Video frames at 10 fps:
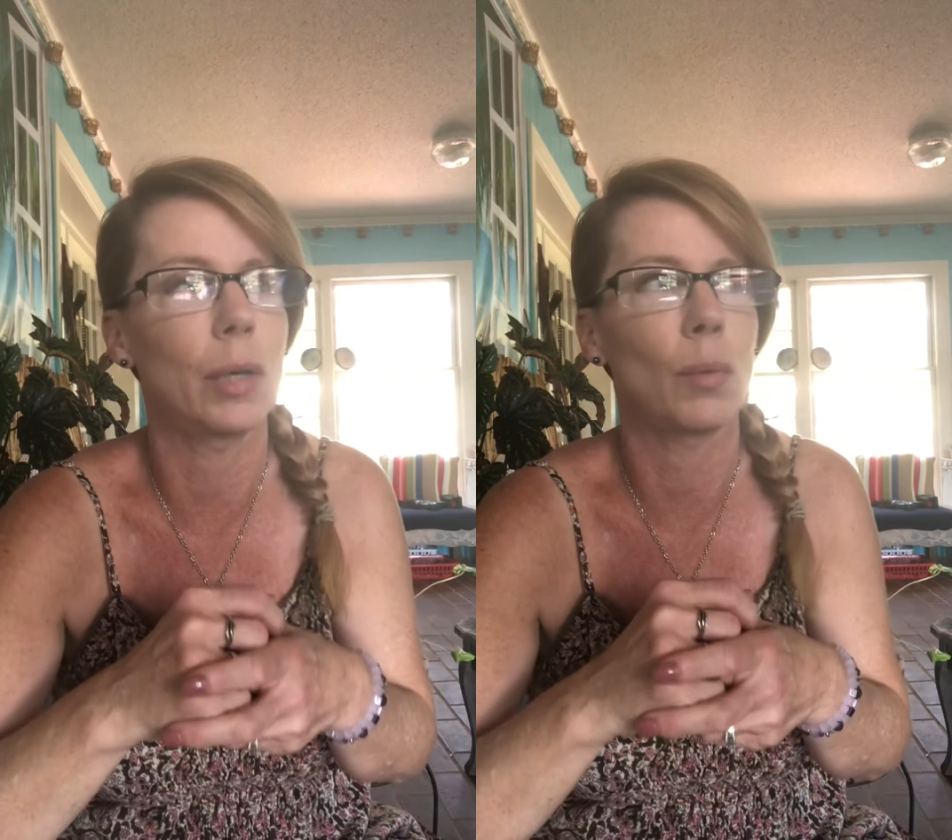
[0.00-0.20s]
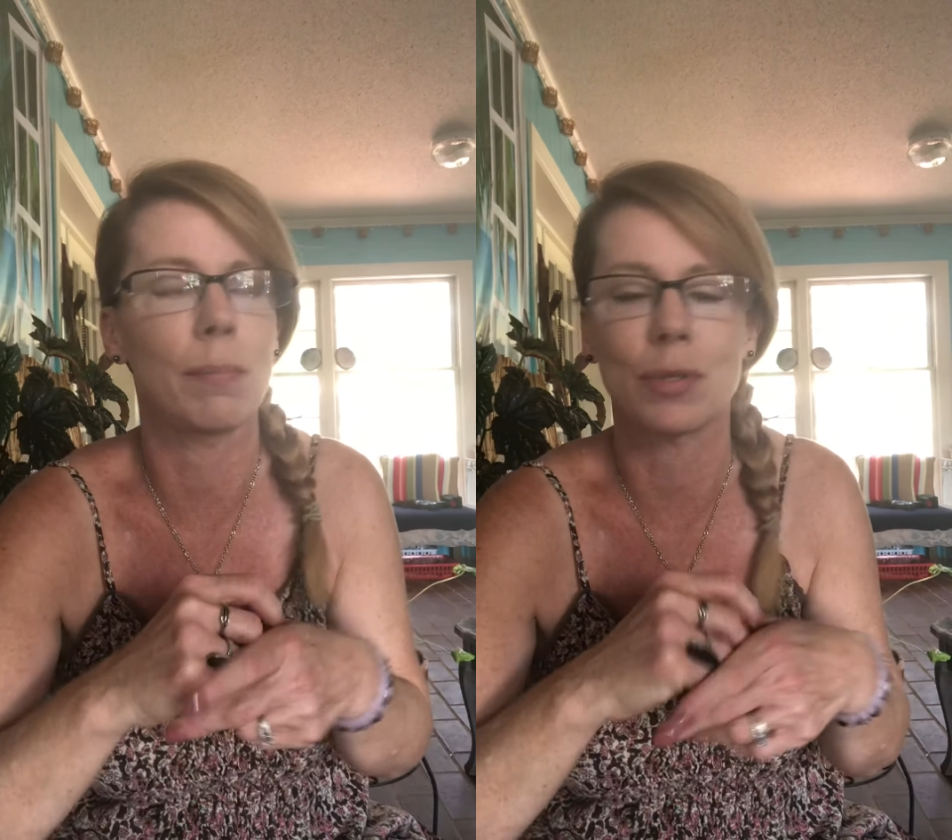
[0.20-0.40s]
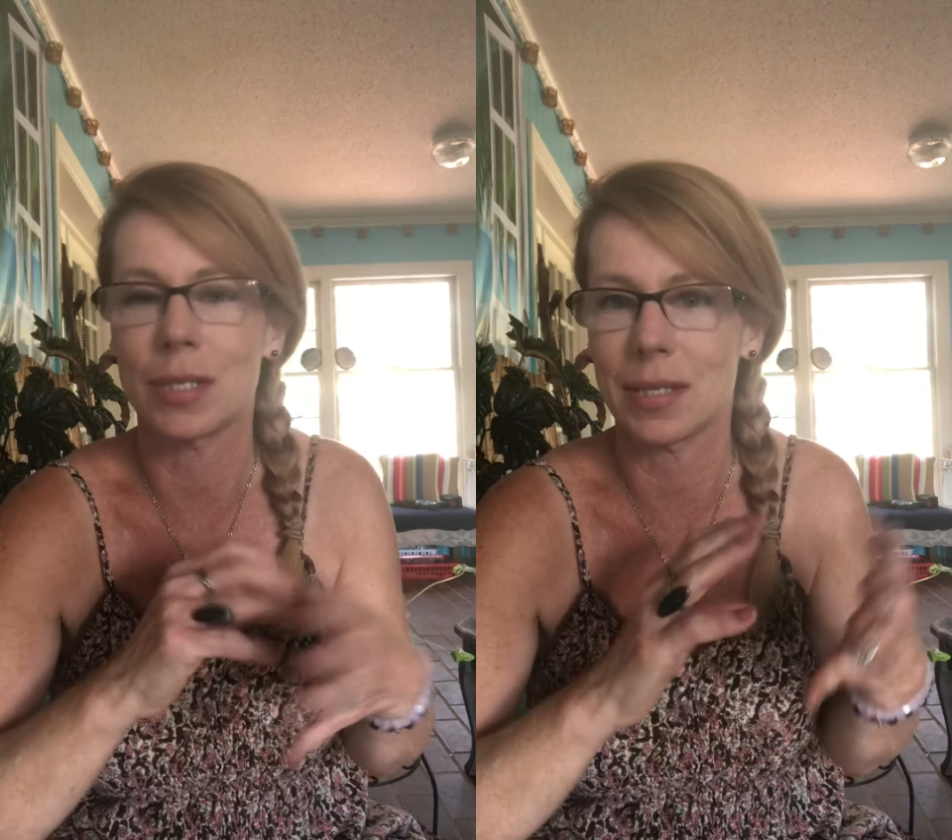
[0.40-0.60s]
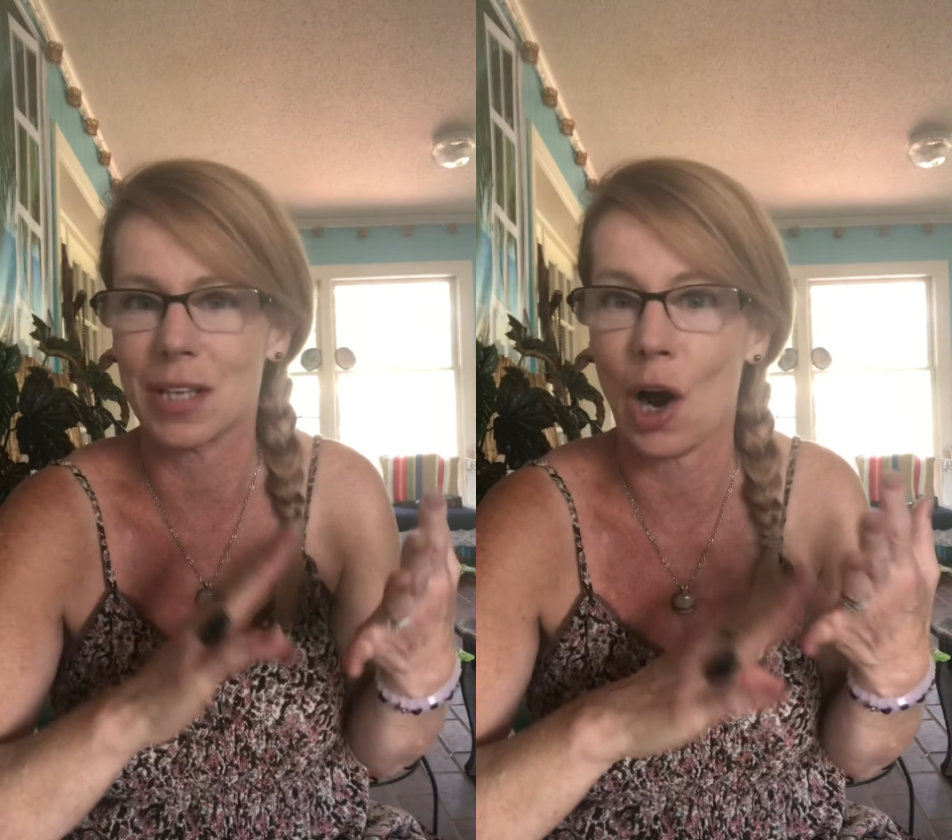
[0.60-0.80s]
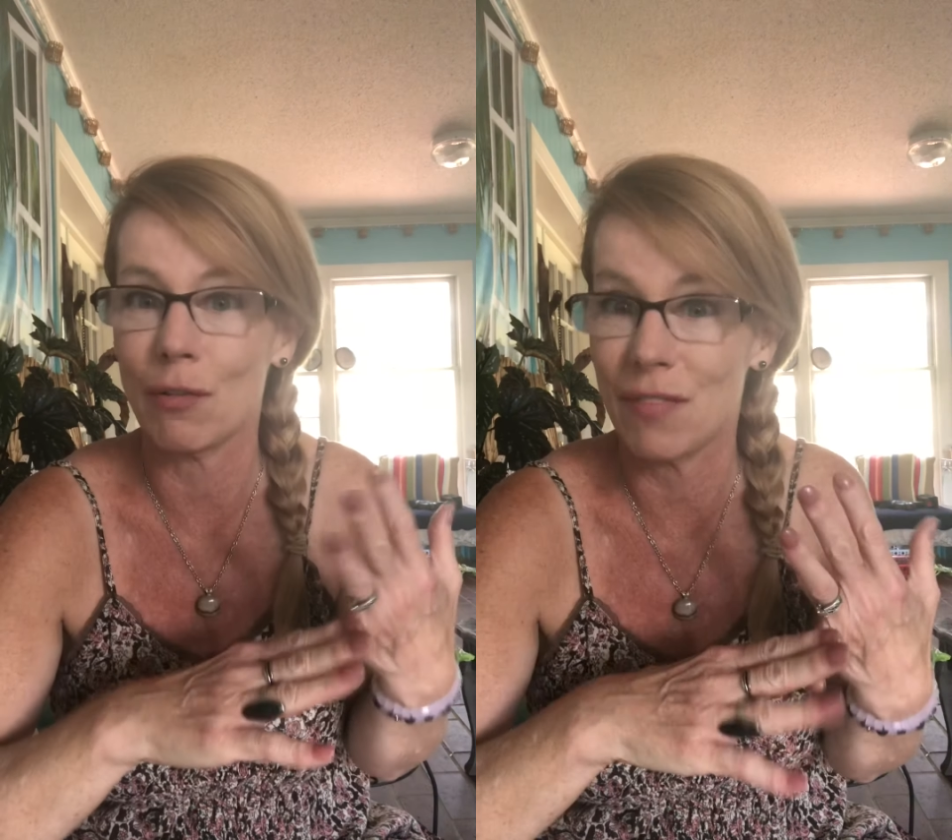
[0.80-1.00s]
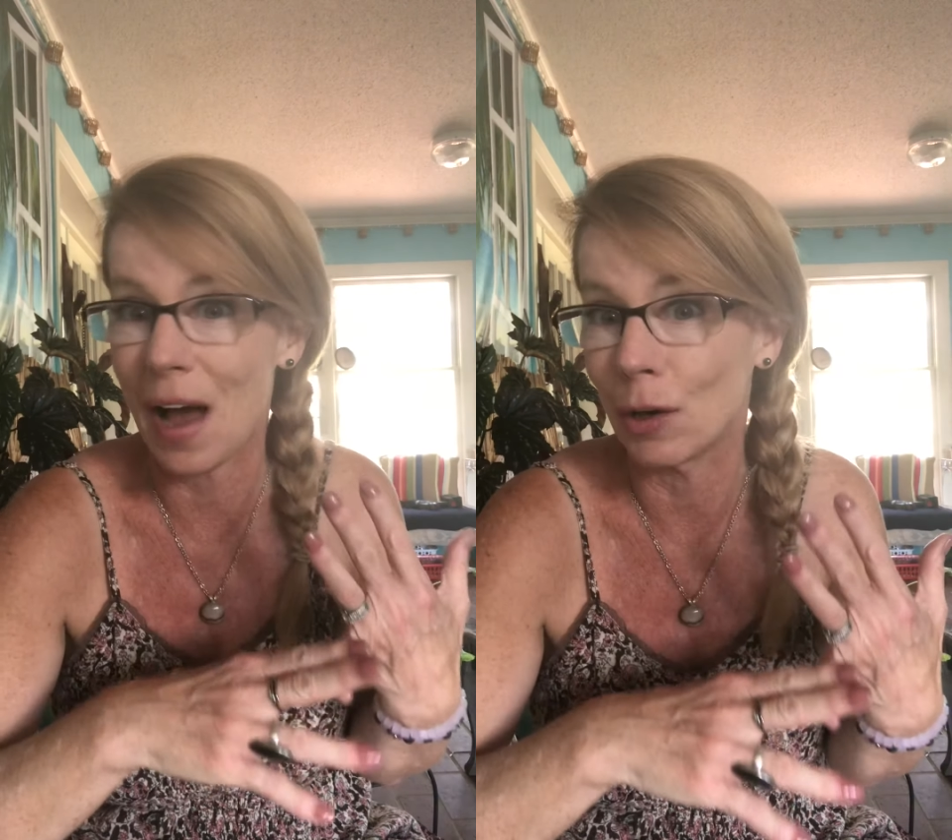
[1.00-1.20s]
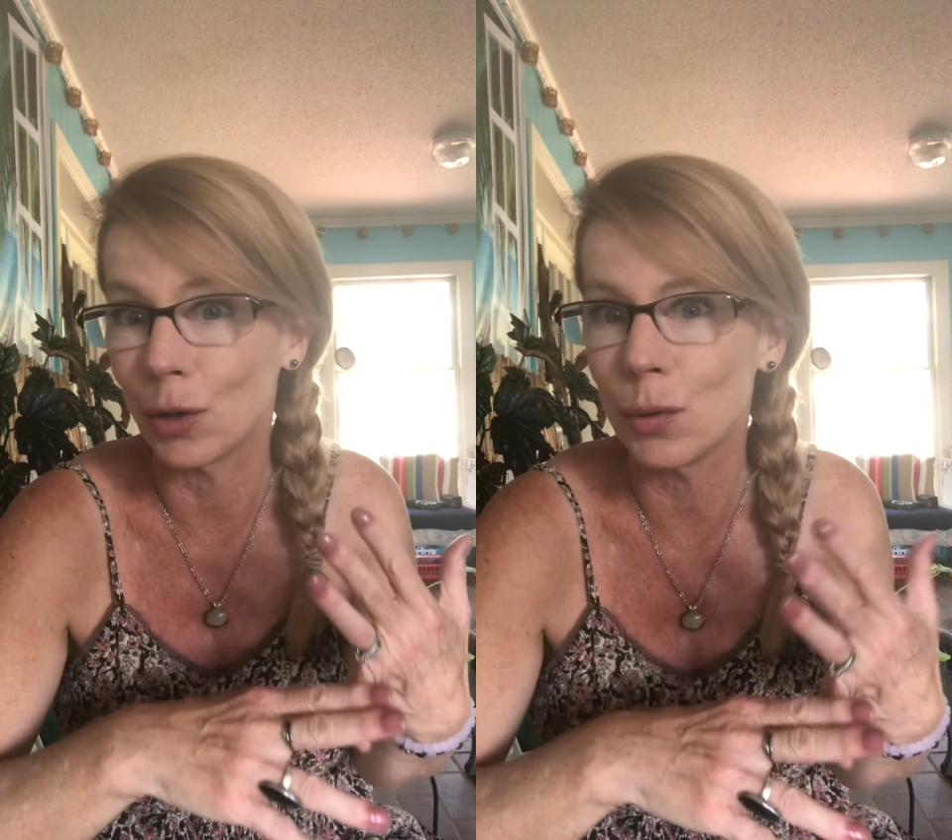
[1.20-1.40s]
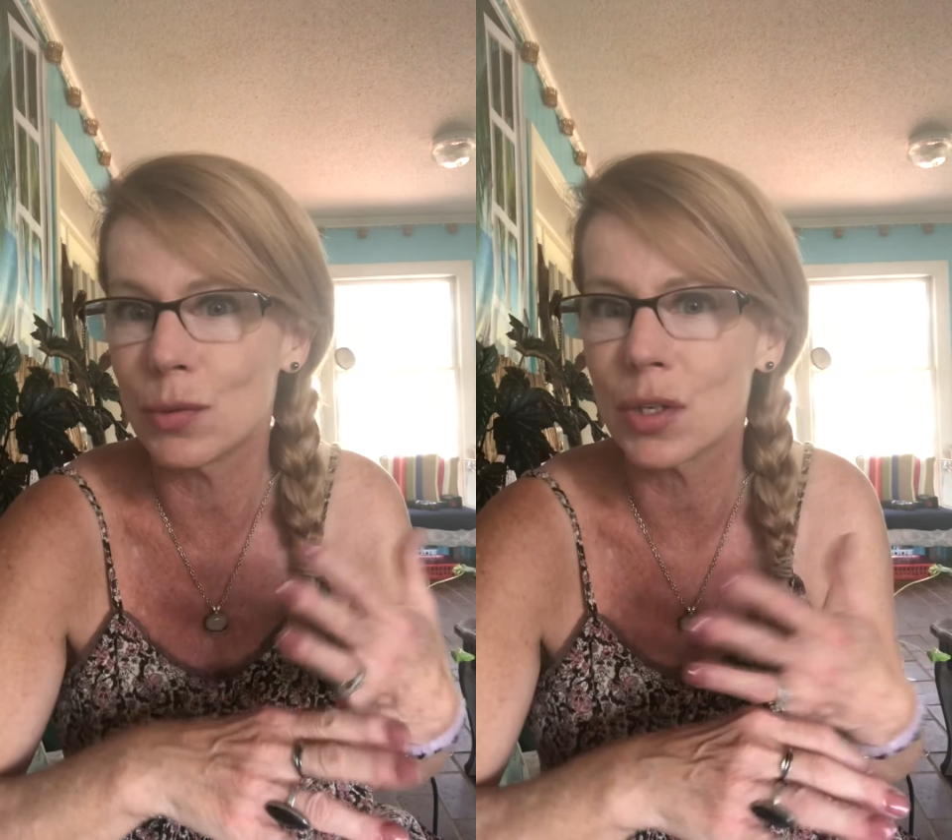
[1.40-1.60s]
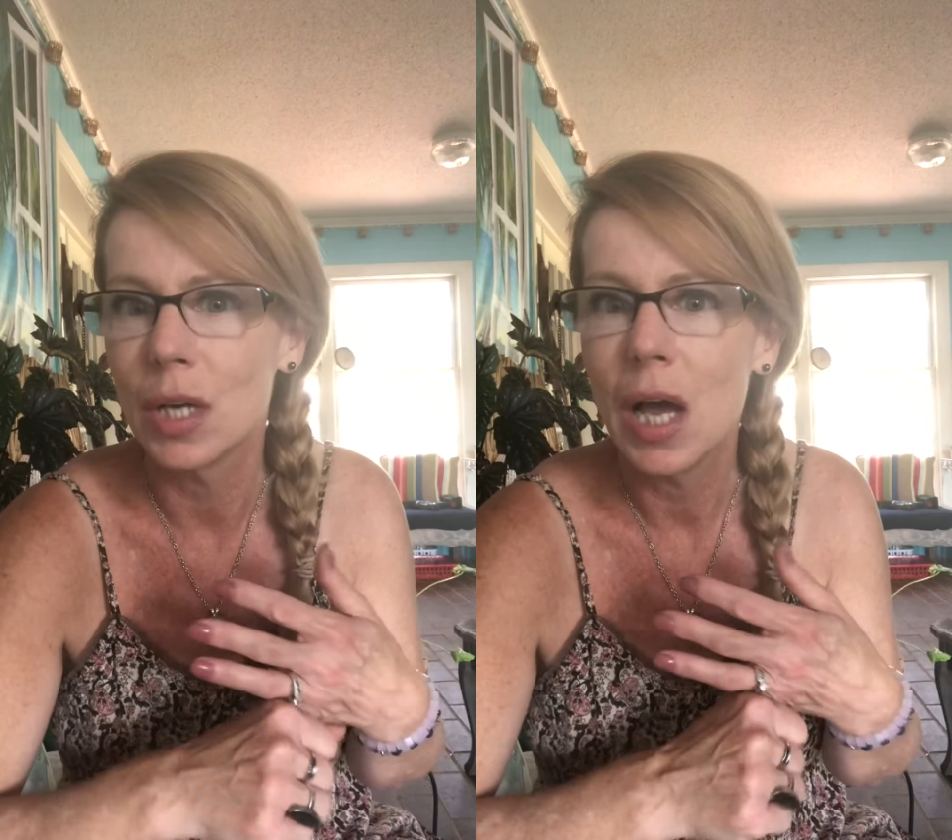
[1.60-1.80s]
It represents our values.